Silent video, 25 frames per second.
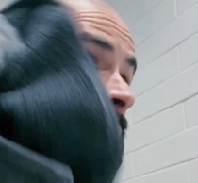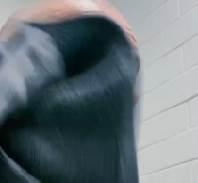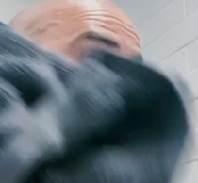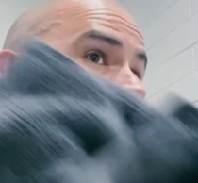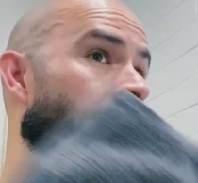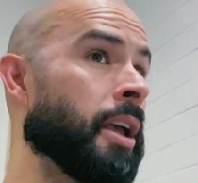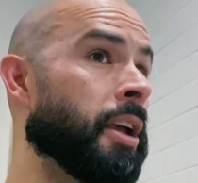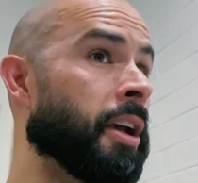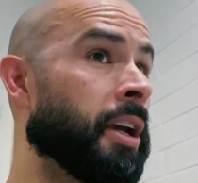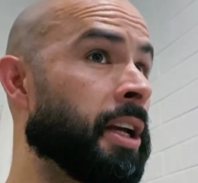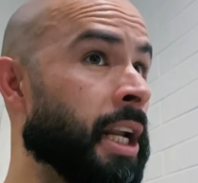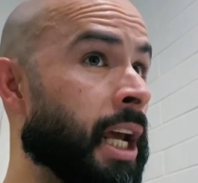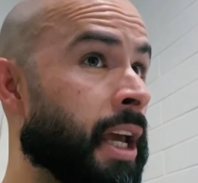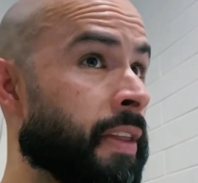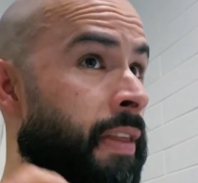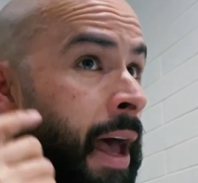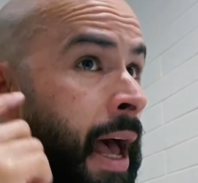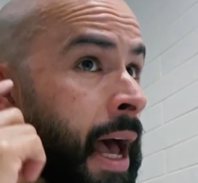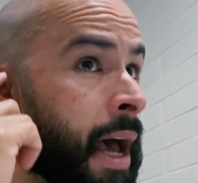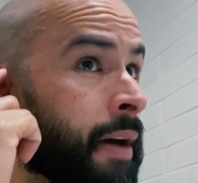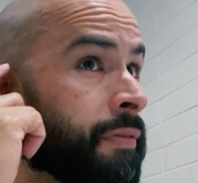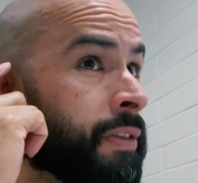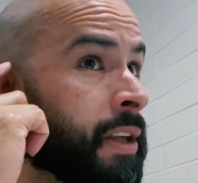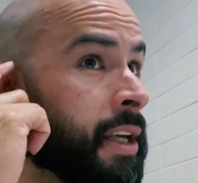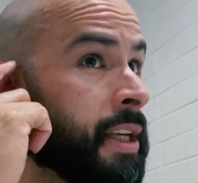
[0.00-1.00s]
now you can either
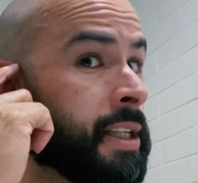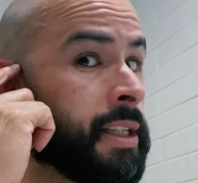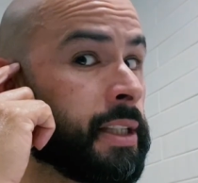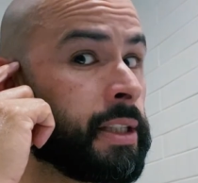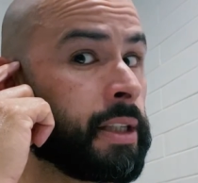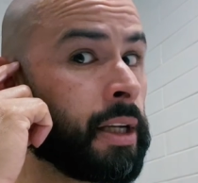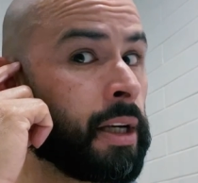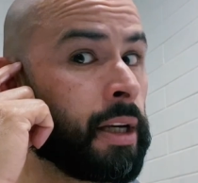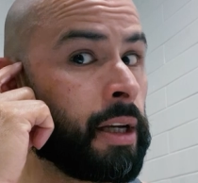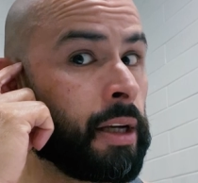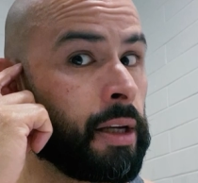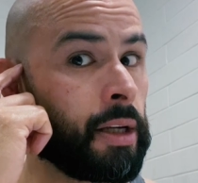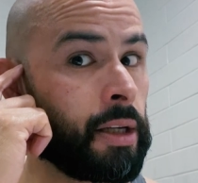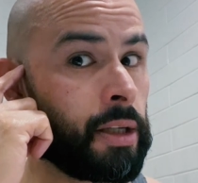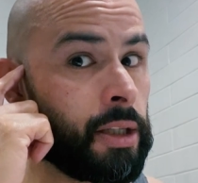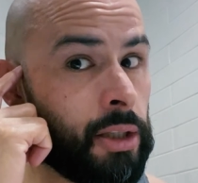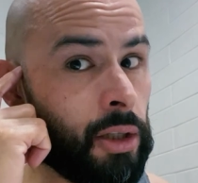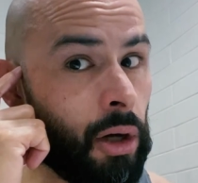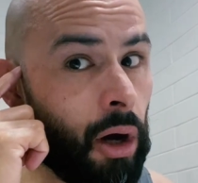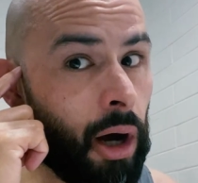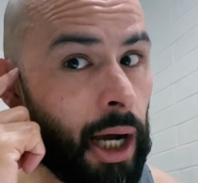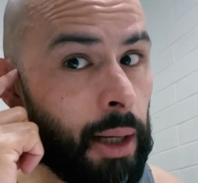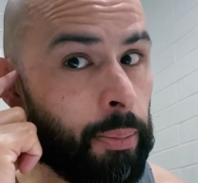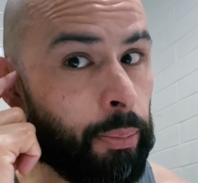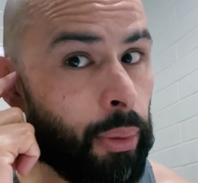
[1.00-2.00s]
have this
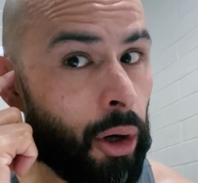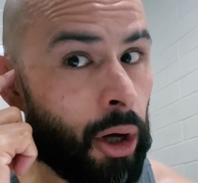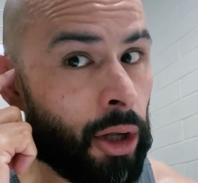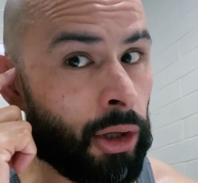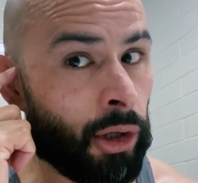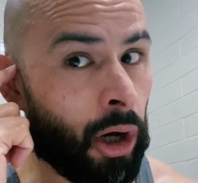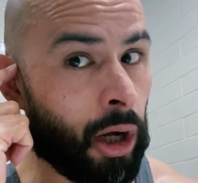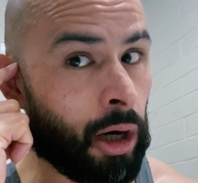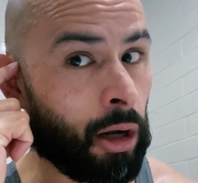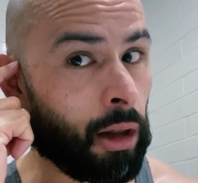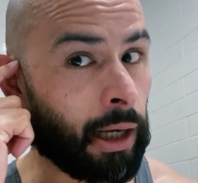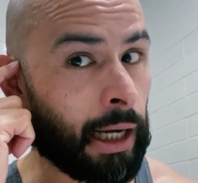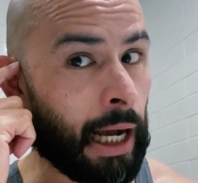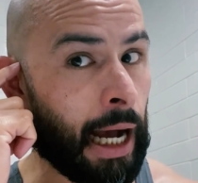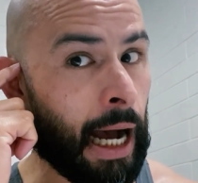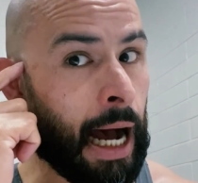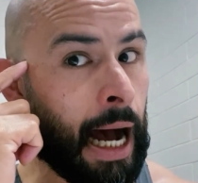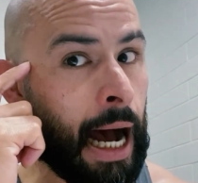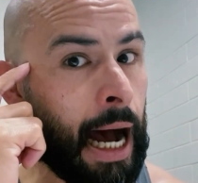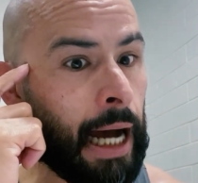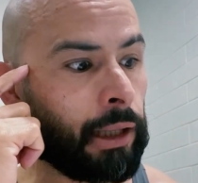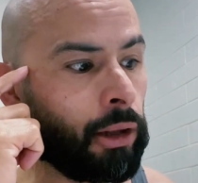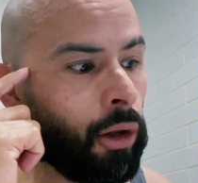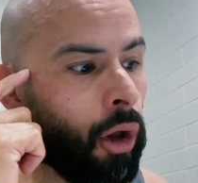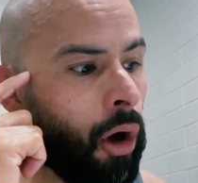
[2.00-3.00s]
sideburn kind of like a
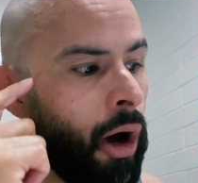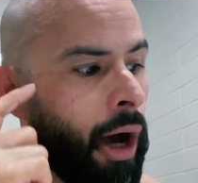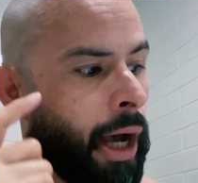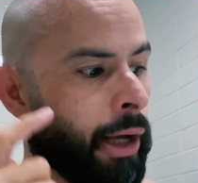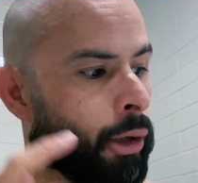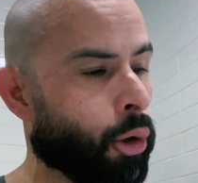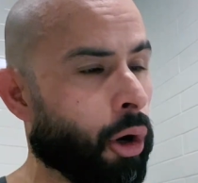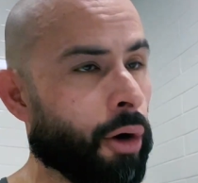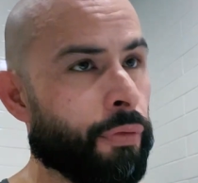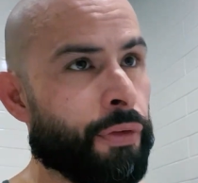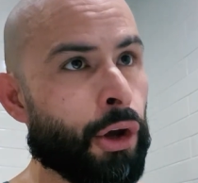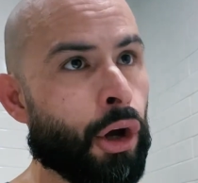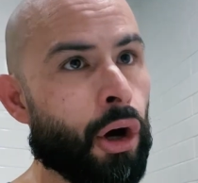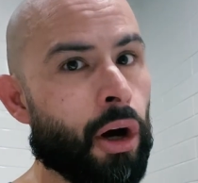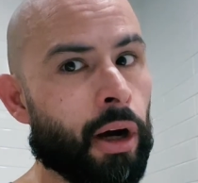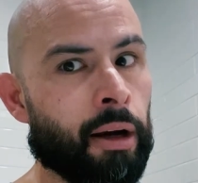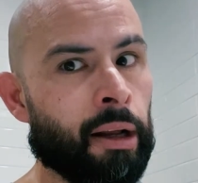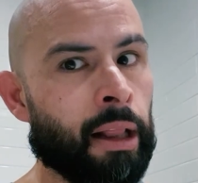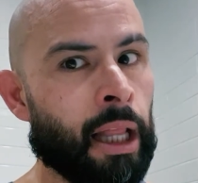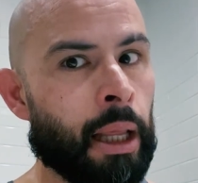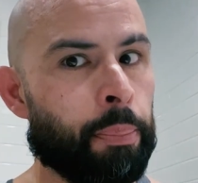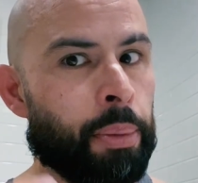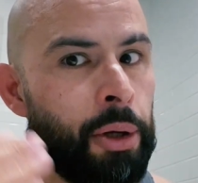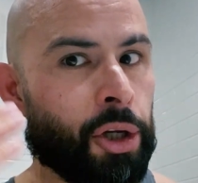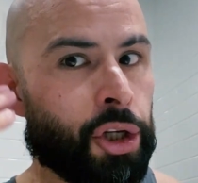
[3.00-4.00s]
hard line, or if you've got
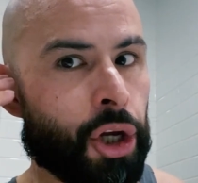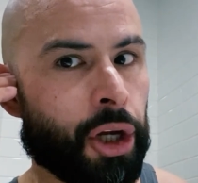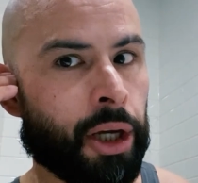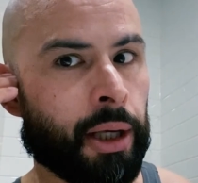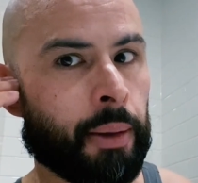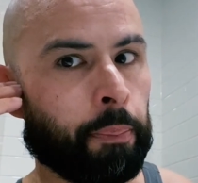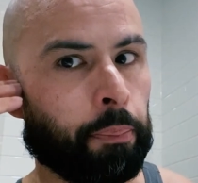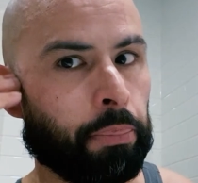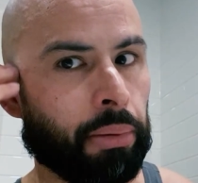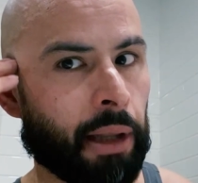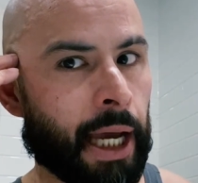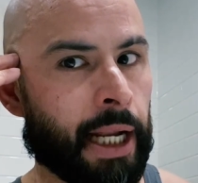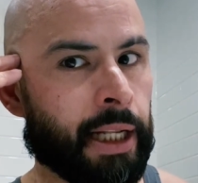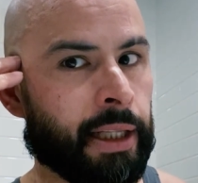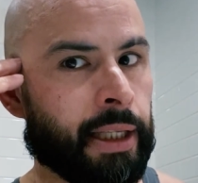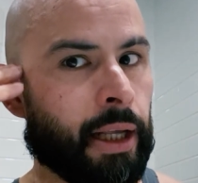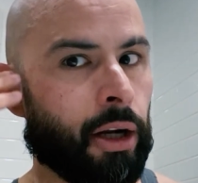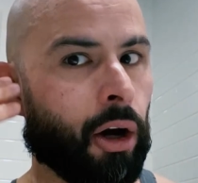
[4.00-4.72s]
clippers you can blend it.